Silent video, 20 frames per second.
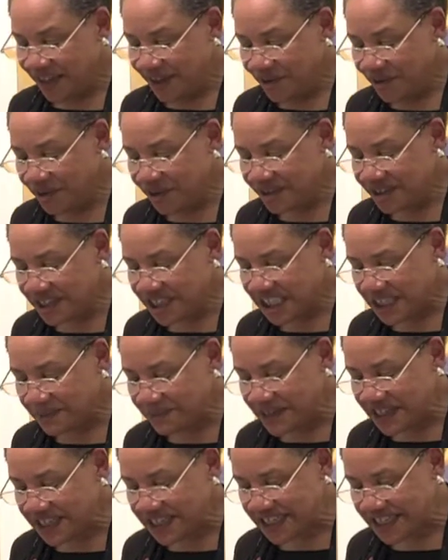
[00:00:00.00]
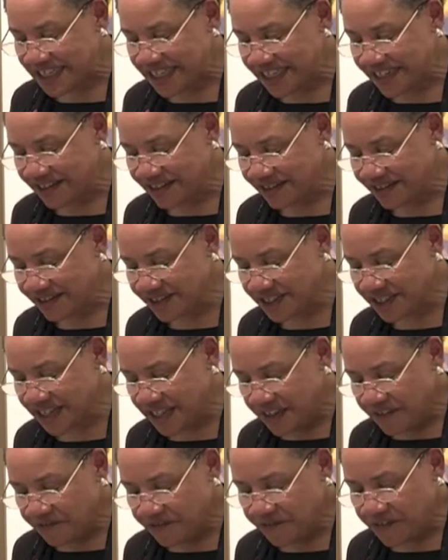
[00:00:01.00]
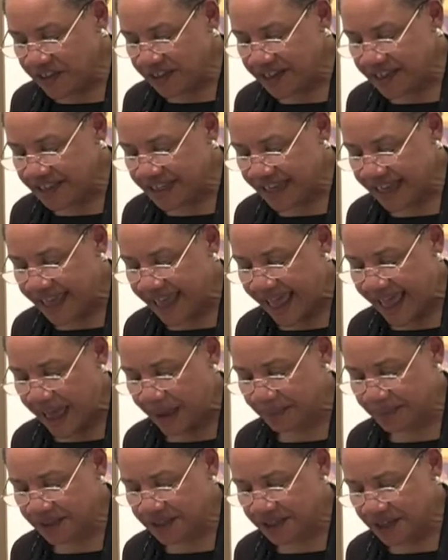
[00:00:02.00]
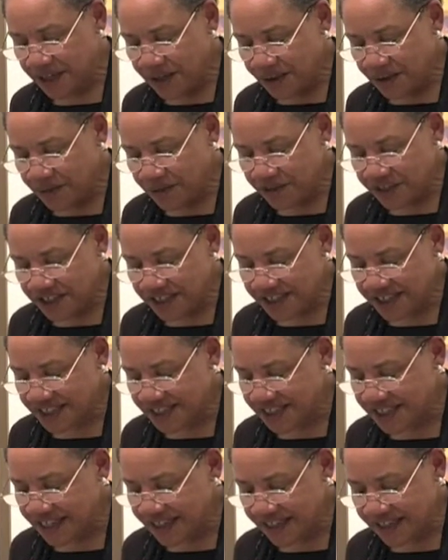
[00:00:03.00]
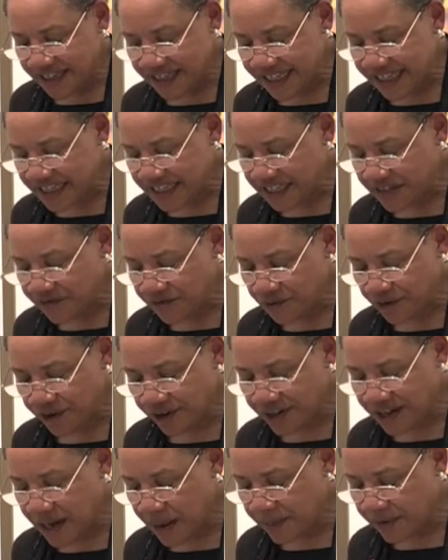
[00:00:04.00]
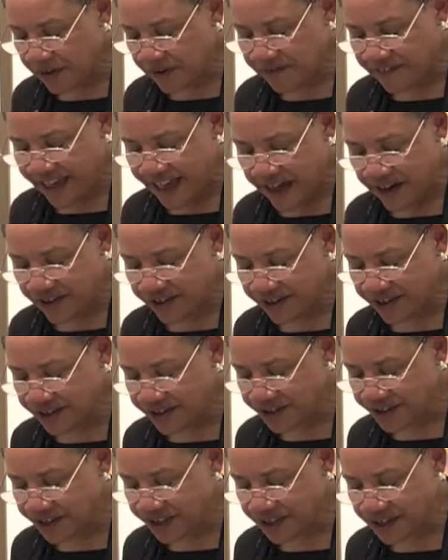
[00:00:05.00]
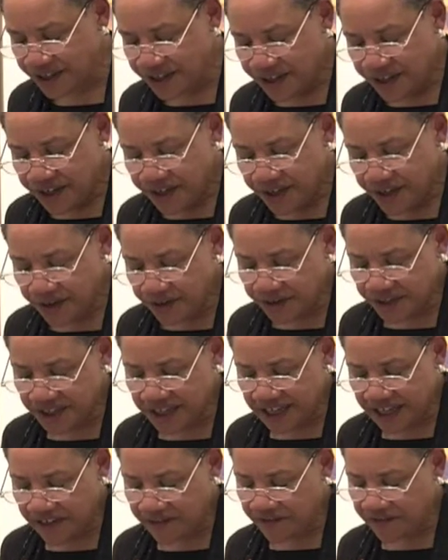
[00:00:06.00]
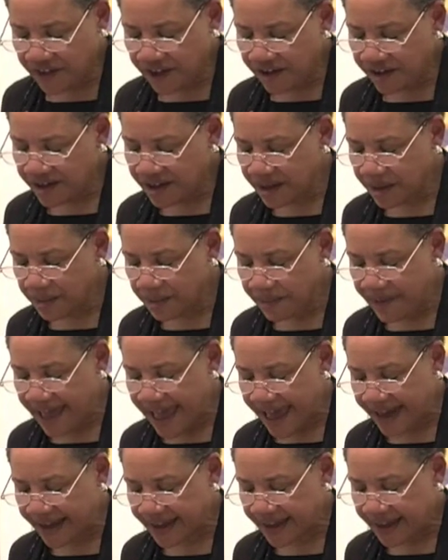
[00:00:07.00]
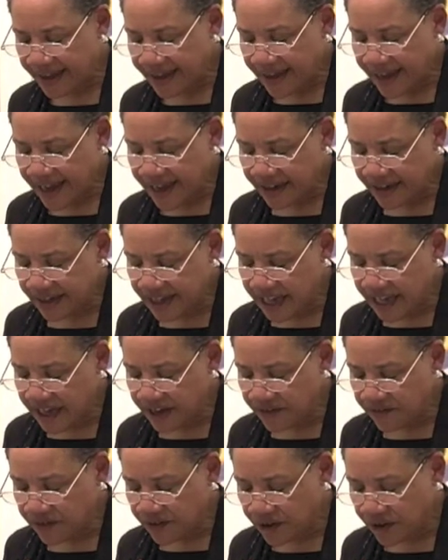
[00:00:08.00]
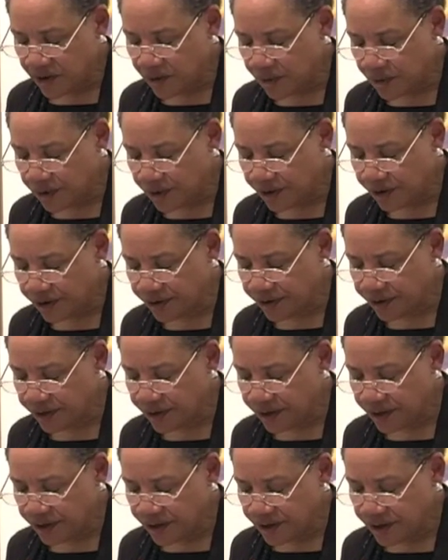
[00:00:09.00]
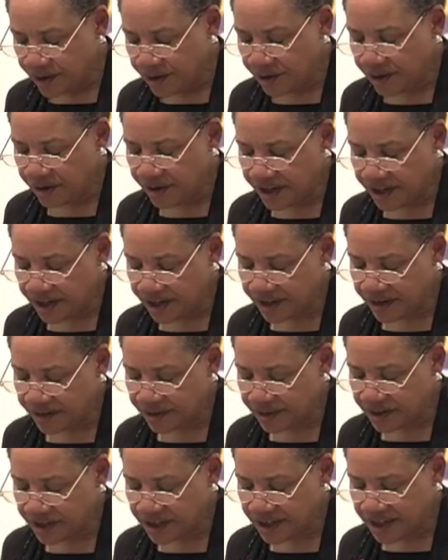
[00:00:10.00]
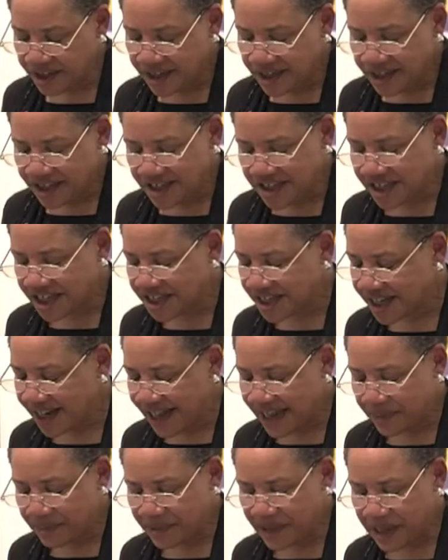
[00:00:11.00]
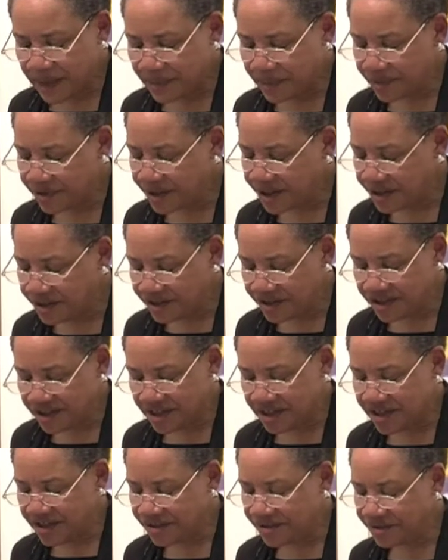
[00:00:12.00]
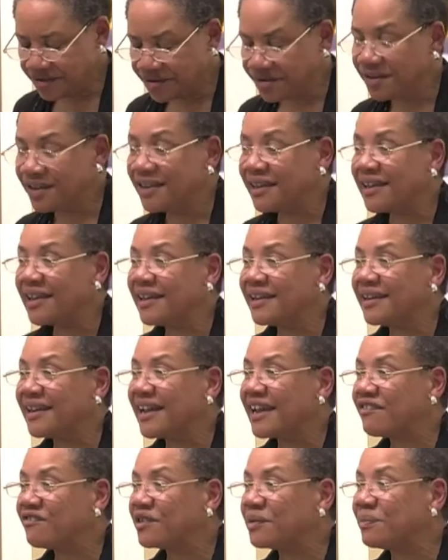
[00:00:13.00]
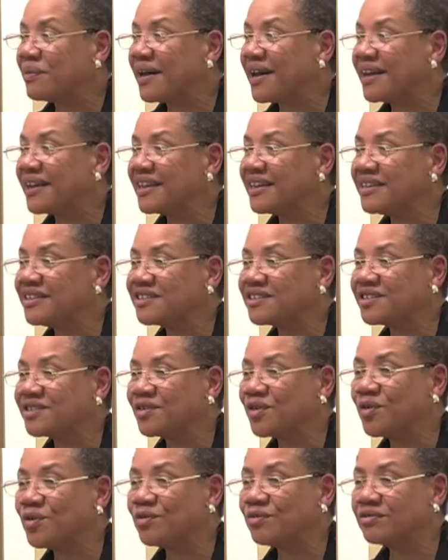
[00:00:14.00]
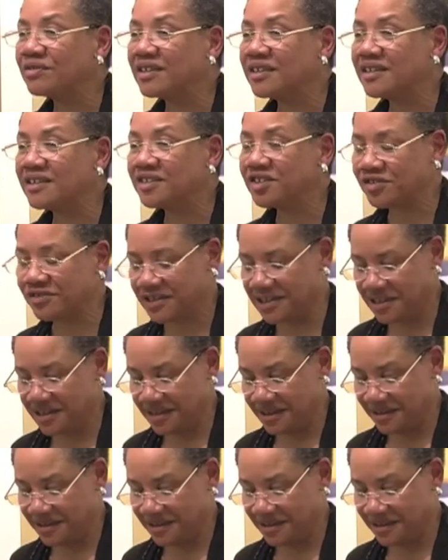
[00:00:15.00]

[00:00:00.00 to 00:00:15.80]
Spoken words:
We'll dismiss years, fill in the gaps. We'll just sit and listen for a couple of hours. Yosef, I'll come back and leave a word or a note, just like people used to do in everybody's old country.